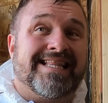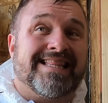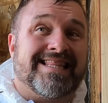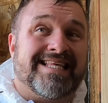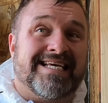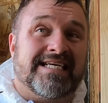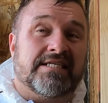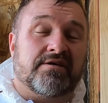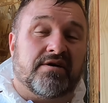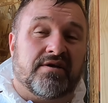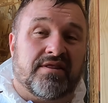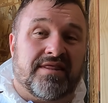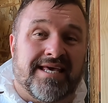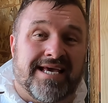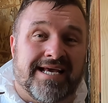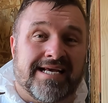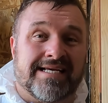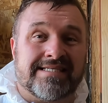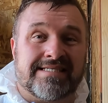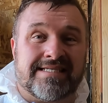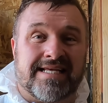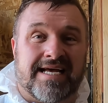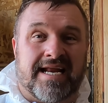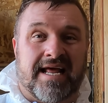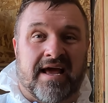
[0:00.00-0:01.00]
These are
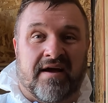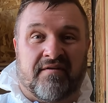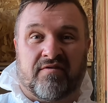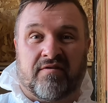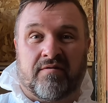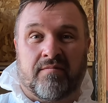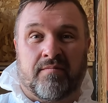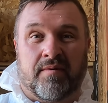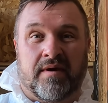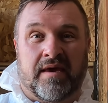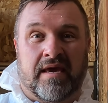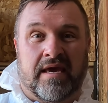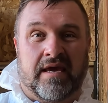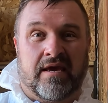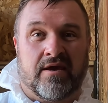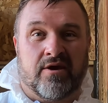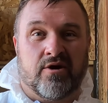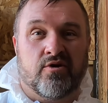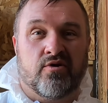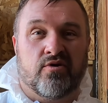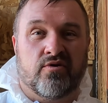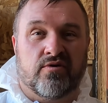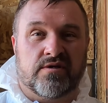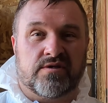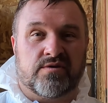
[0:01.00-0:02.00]
things that have to be
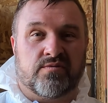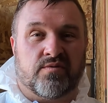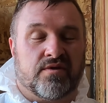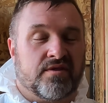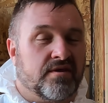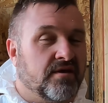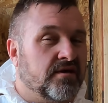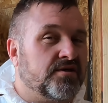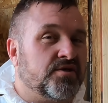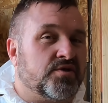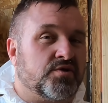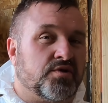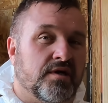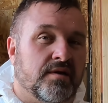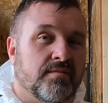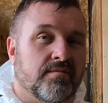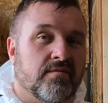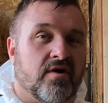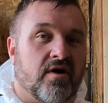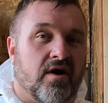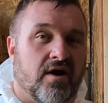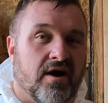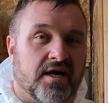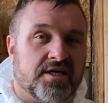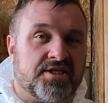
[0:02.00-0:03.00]
used with extreme
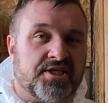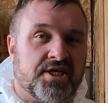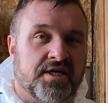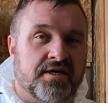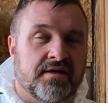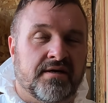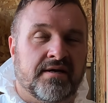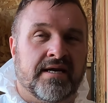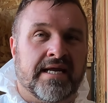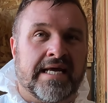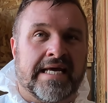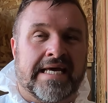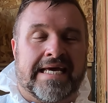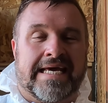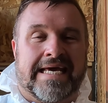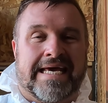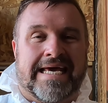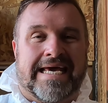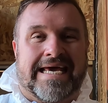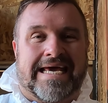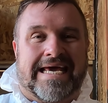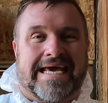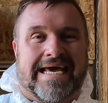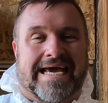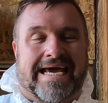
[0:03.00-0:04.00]
caution
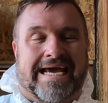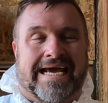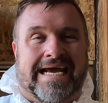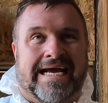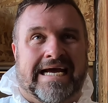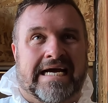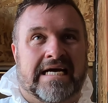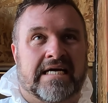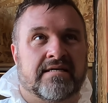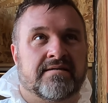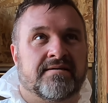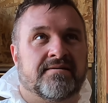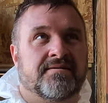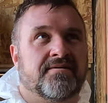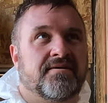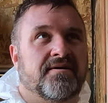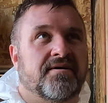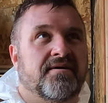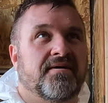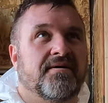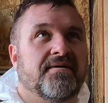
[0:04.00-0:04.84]
and